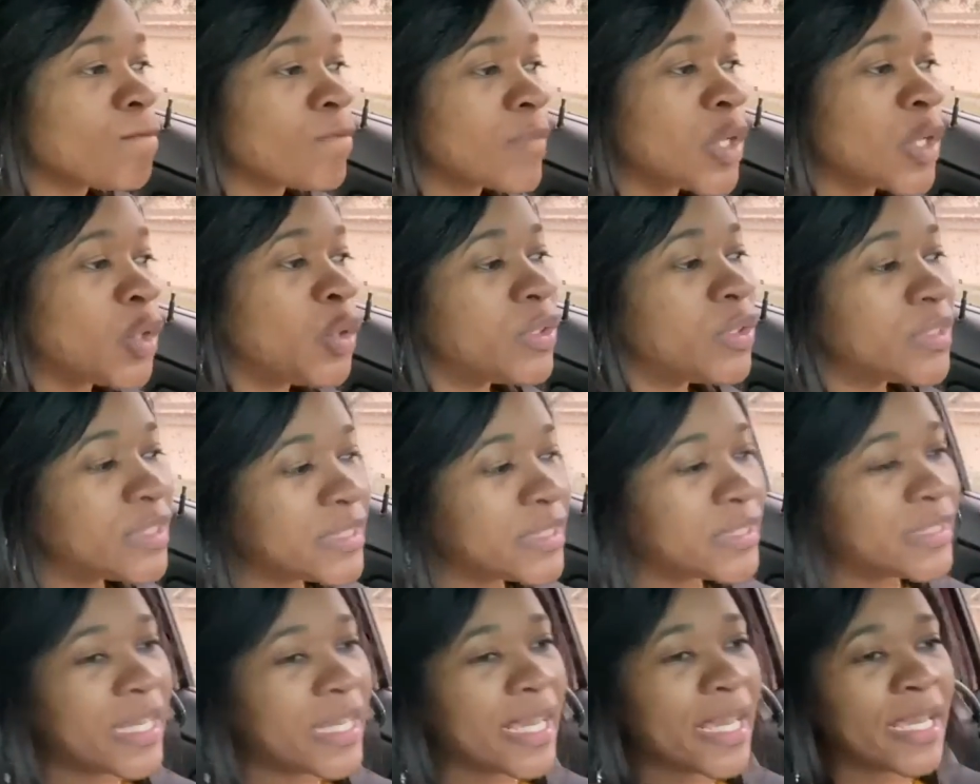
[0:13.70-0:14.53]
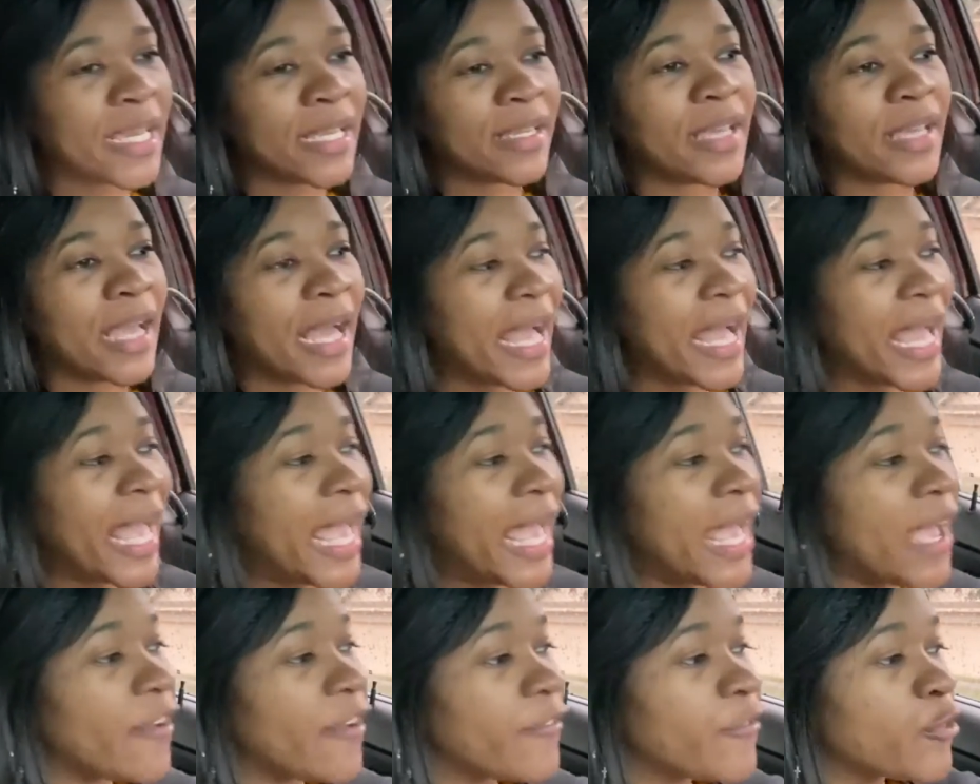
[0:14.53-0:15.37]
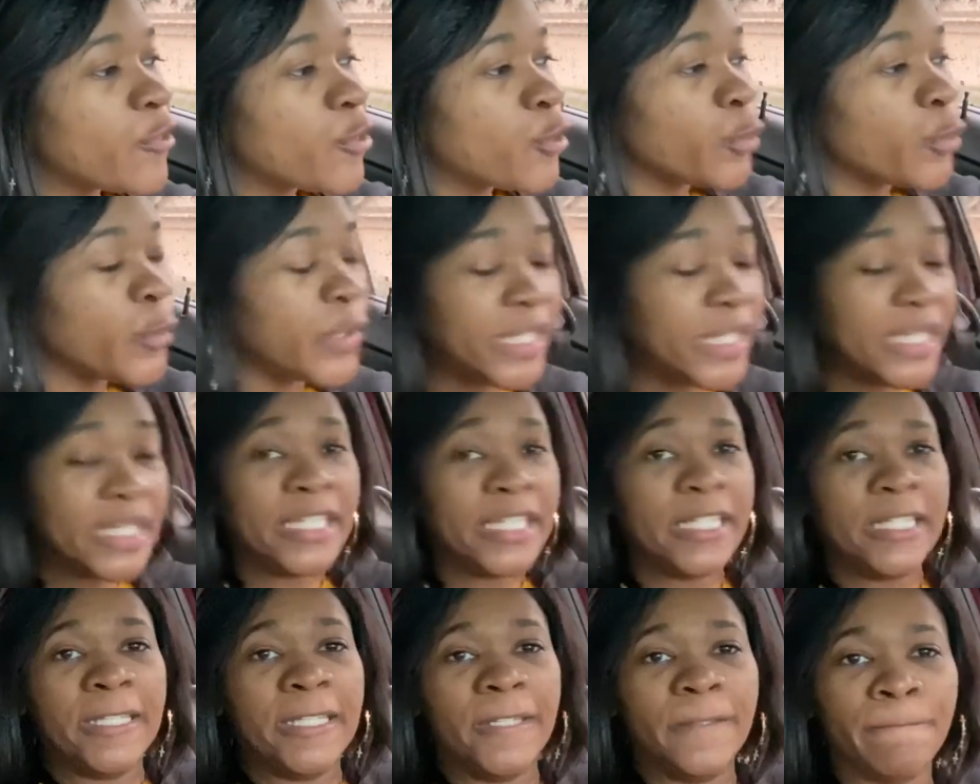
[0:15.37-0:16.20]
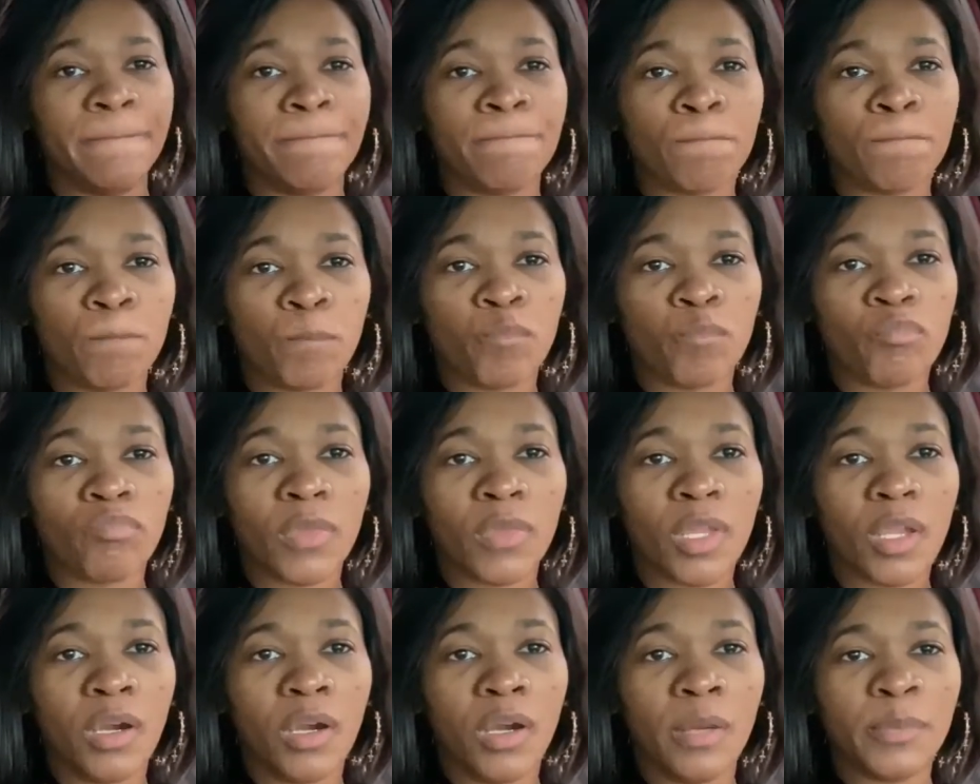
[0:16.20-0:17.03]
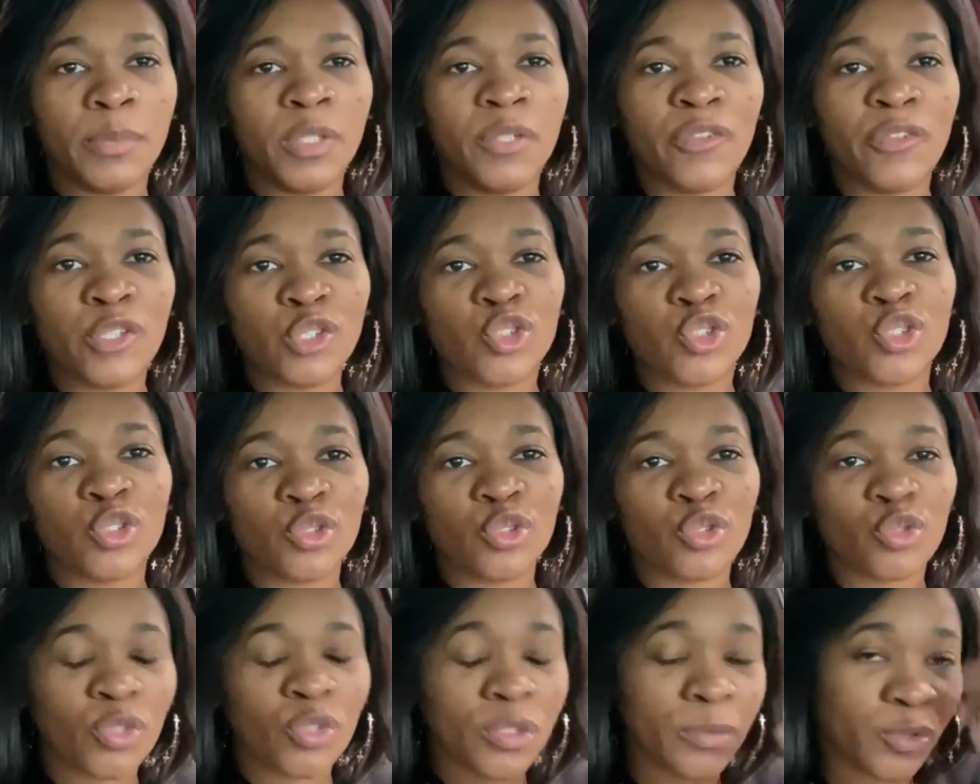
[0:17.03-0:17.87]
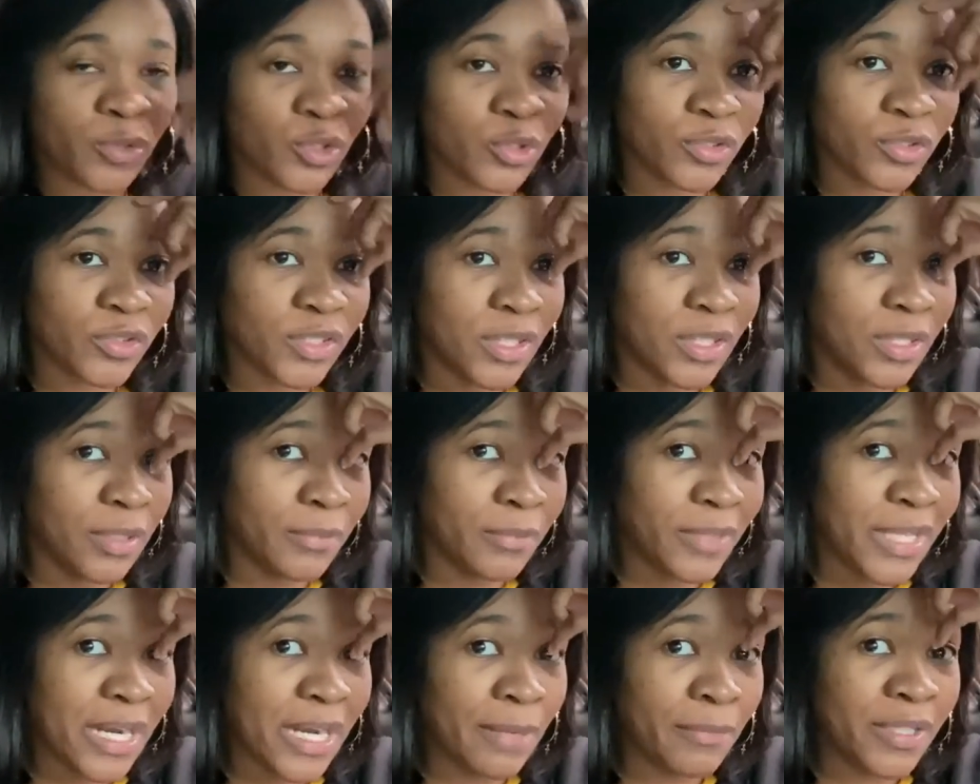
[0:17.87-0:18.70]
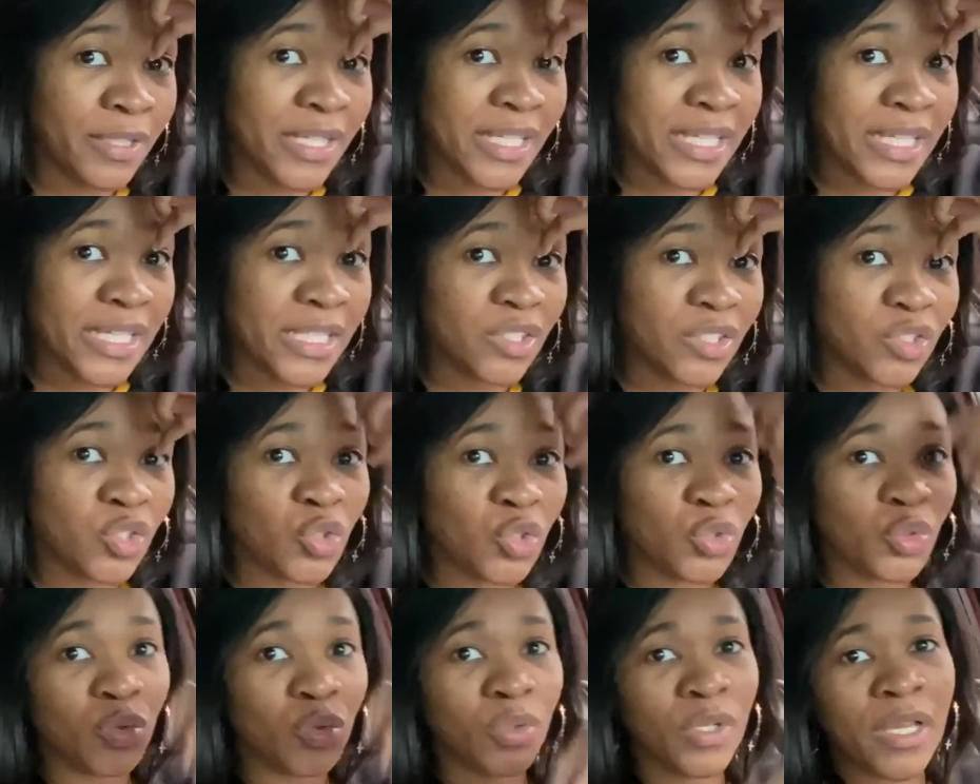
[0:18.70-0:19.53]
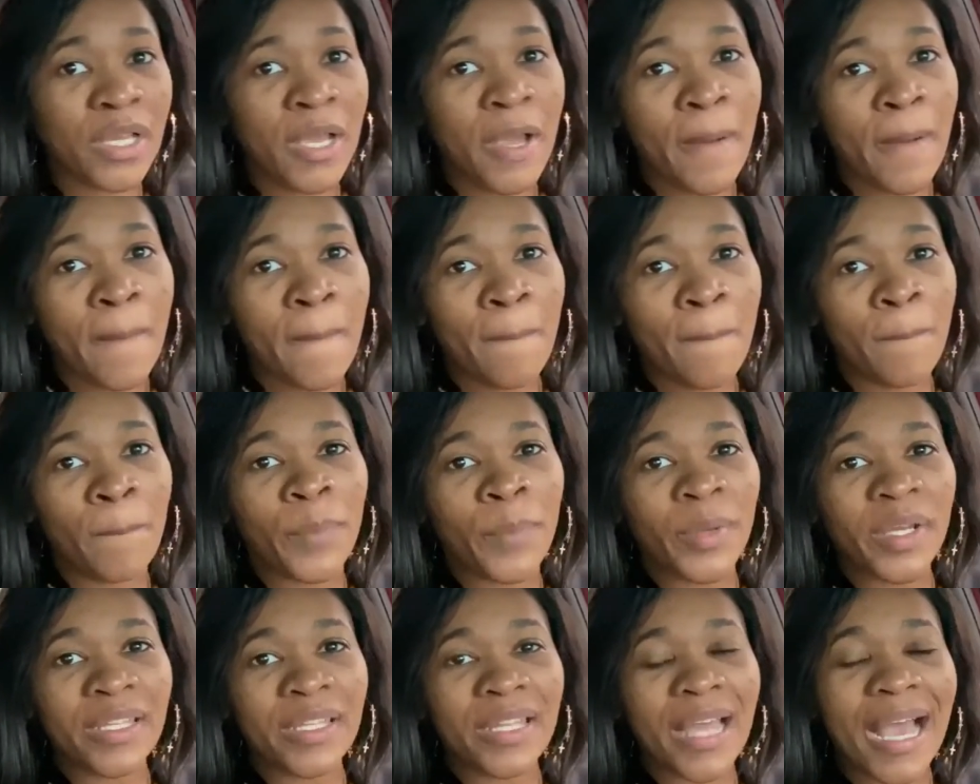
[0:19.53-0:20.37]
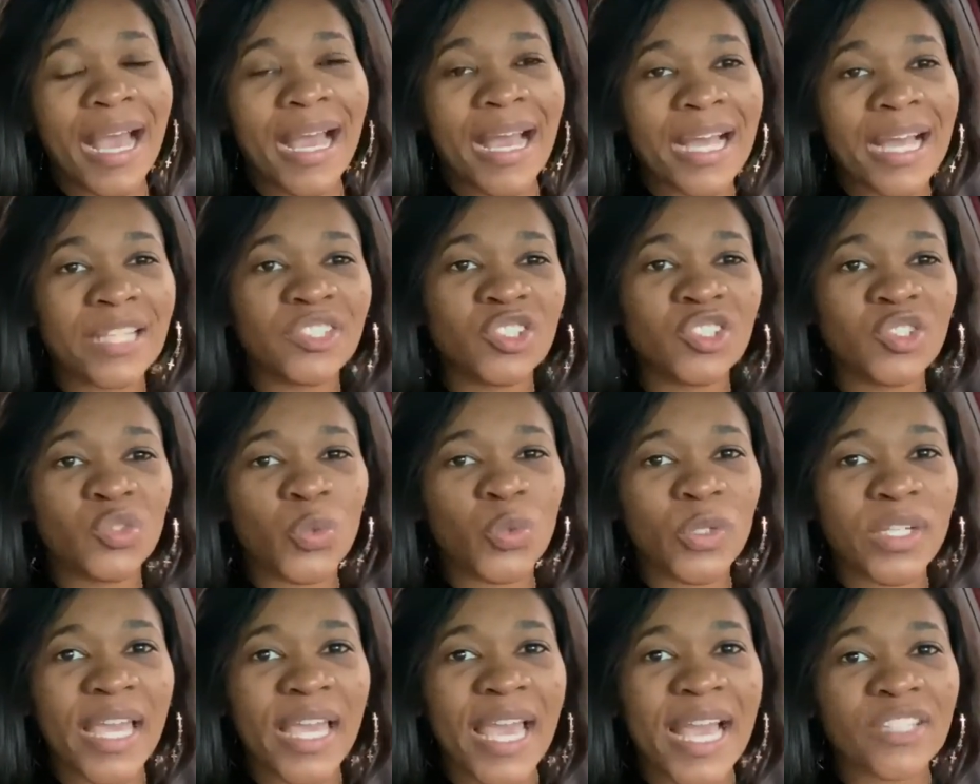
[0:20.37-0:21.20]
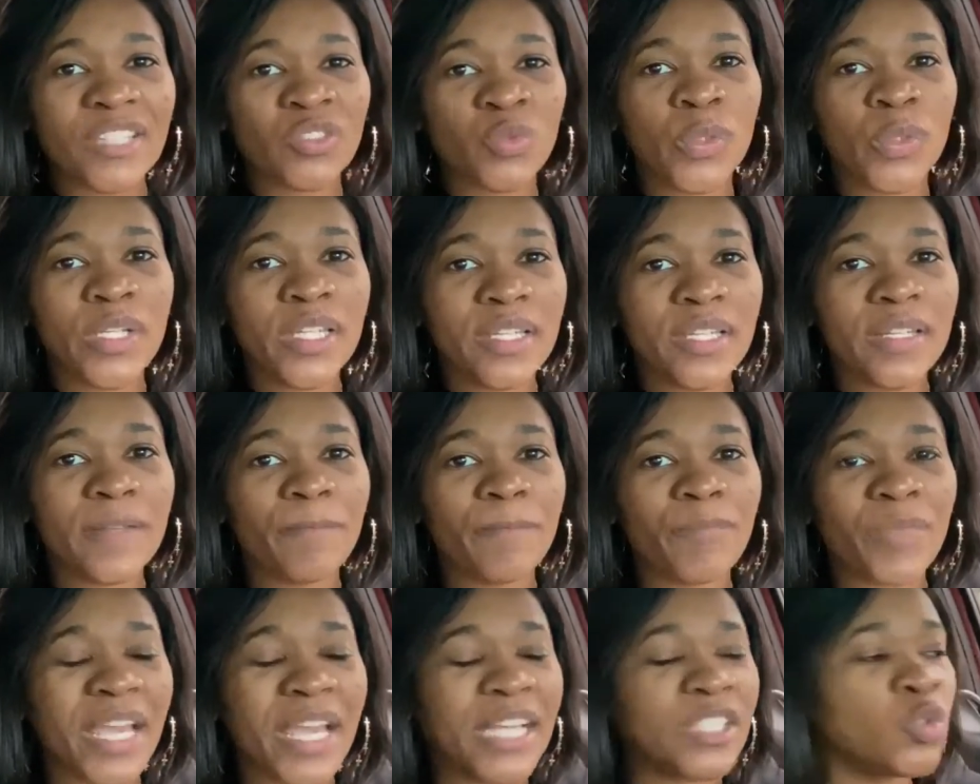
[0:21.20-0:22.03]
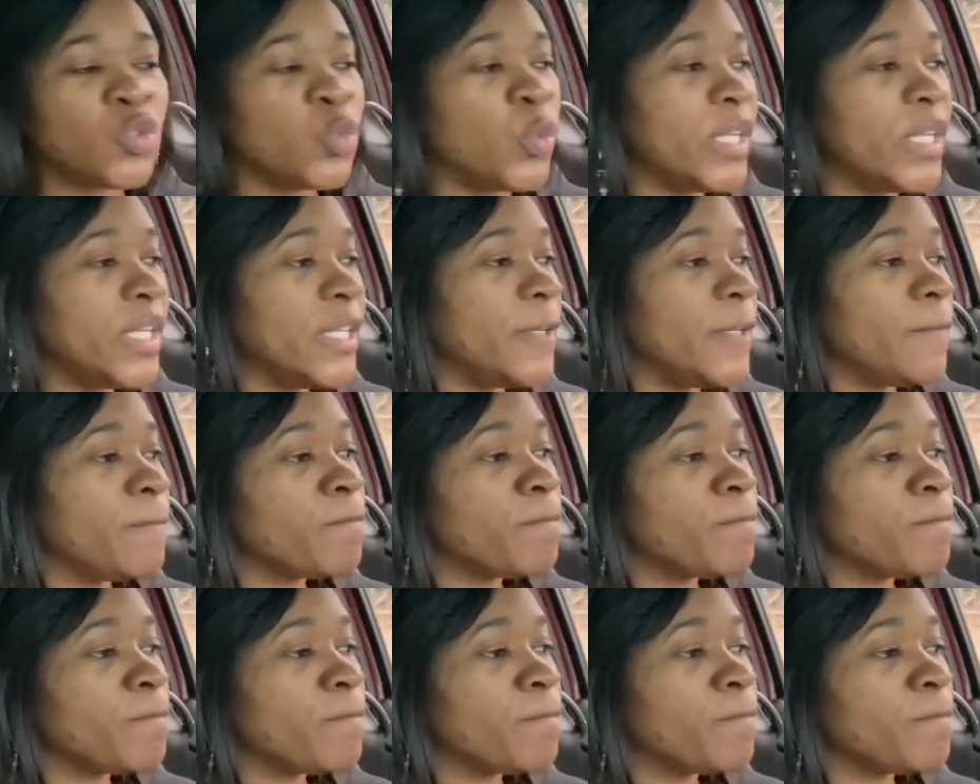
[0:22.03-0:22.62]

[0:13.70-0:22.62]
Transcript: on today, I have three um, devotional scriptures um, that I'm going to get into. But I, I just want to, as we, as we,